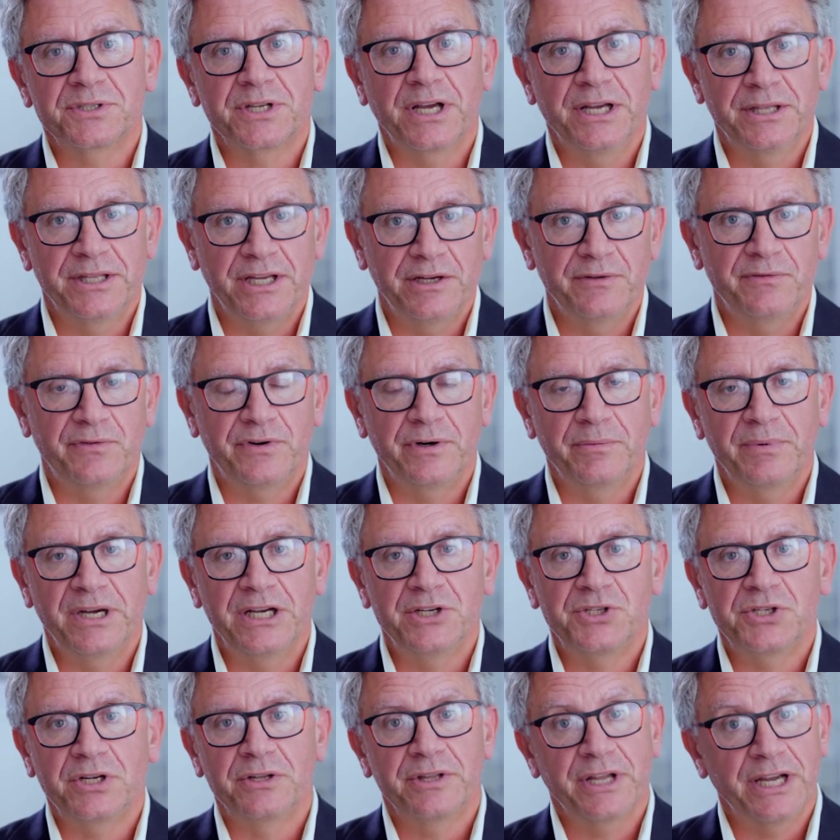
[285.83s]
and the
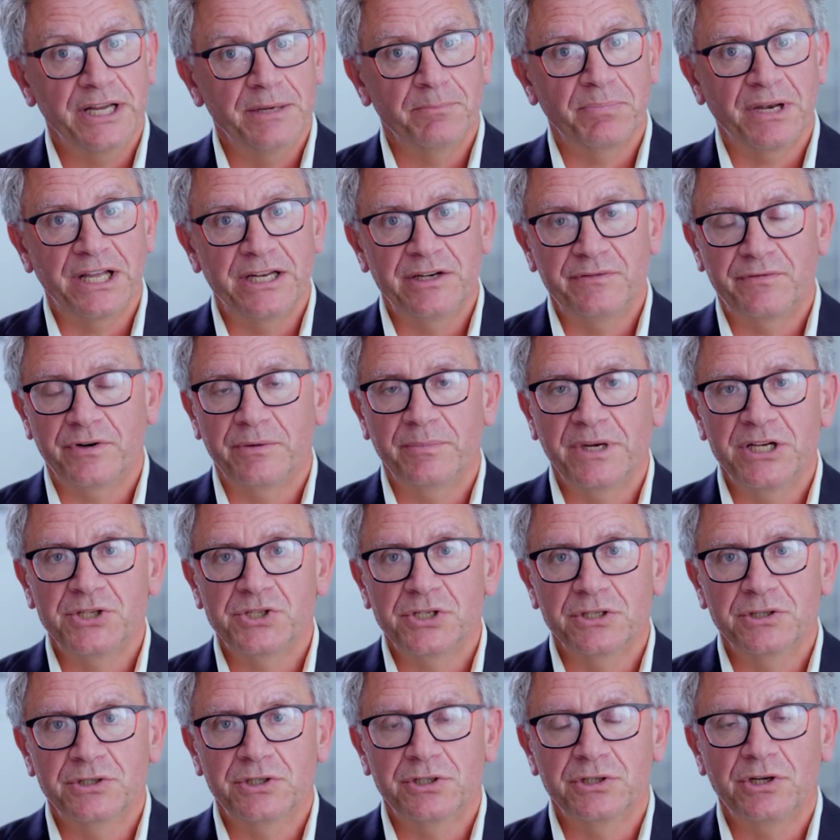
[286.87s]
information, the implant
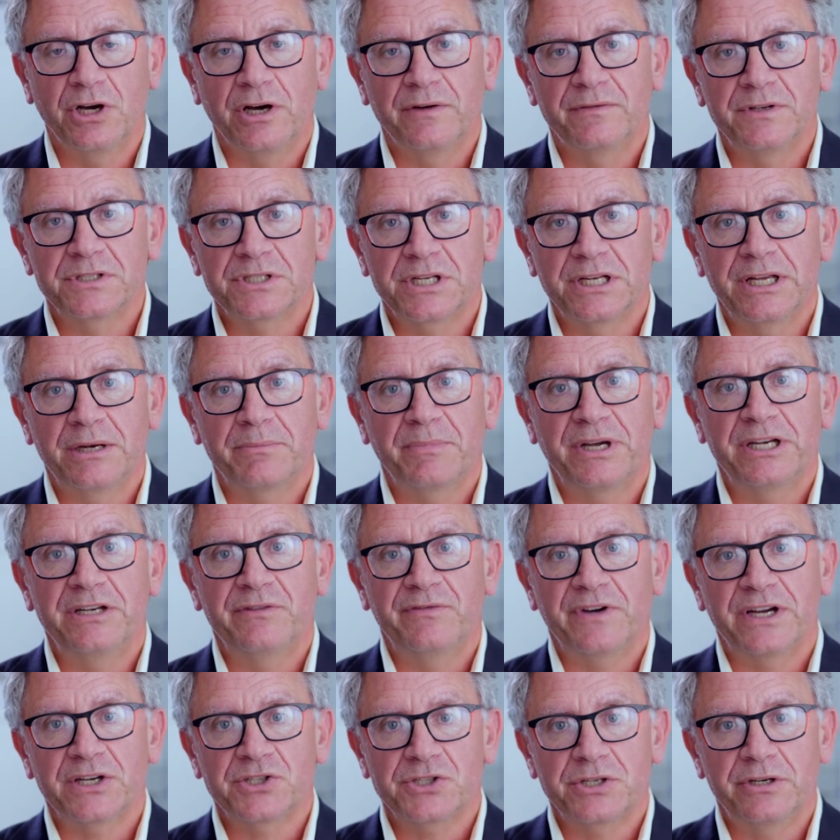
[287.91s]
information too, obviously, and
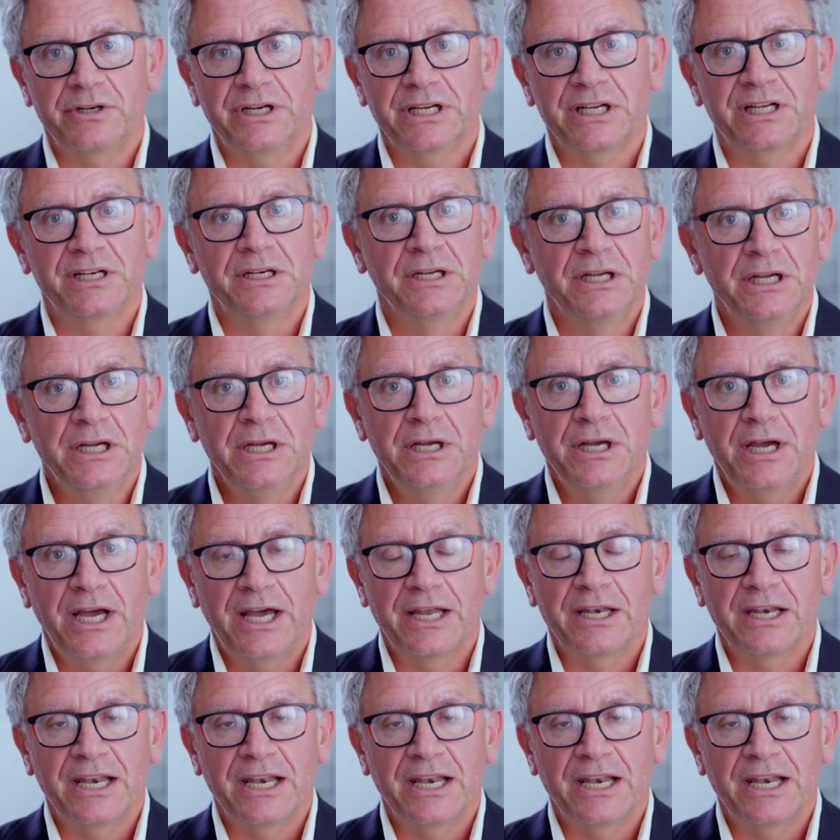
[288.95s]
manufacturing and